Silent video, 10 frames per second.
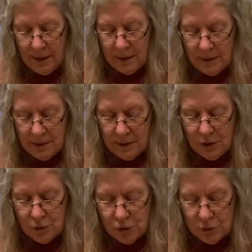And so
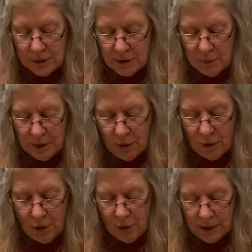you do this with
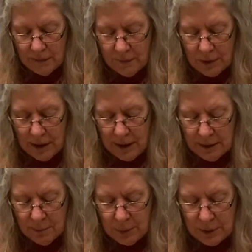all of your
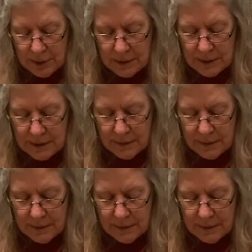cotton balls.